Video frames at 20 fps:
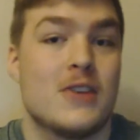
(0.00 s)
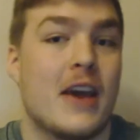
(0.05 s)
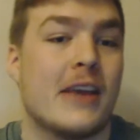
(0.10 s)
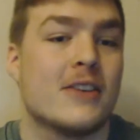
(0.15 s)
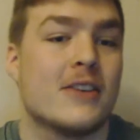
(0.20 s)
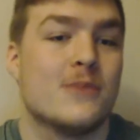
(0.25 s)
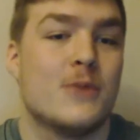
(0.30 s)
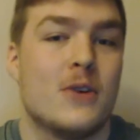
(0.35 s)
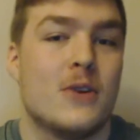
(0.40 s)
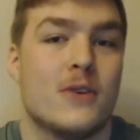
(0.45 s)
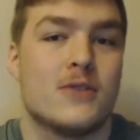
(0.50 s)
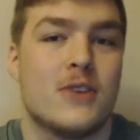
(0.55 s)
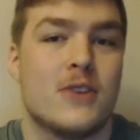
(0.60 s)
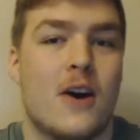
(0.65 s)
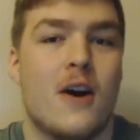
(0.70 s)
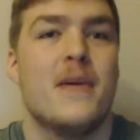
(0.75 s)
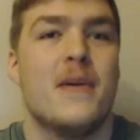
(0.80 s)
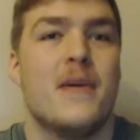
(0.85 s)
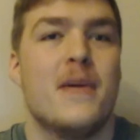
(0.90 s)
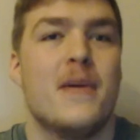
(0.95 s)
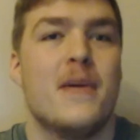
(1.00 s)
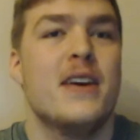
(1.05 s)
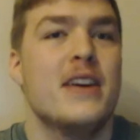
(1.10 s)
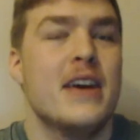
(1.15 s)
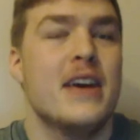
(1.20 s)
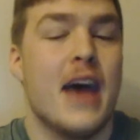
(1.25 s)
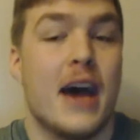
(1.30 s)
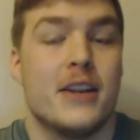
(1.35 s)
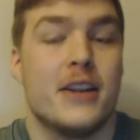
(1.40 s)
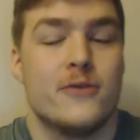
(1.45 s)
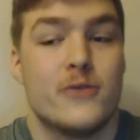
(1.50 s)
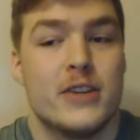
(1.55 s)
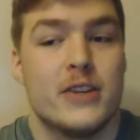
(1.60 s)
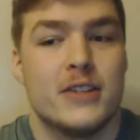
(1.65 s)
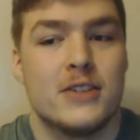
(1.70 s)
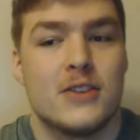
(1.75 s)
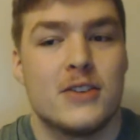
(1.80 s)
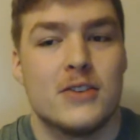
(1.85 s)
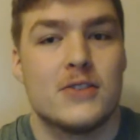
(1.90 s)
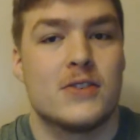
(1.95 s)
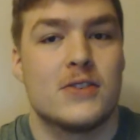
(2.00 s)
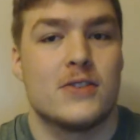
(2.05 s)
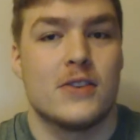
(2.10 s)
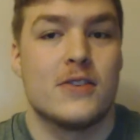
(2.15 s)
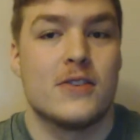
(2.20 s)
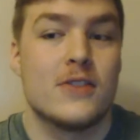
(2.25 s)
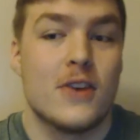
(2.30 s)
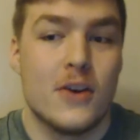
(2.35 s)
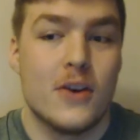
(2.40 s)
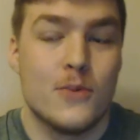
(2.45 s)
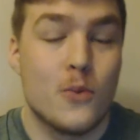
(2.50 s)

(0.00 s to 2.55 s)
It takes him a lot of time, and he really does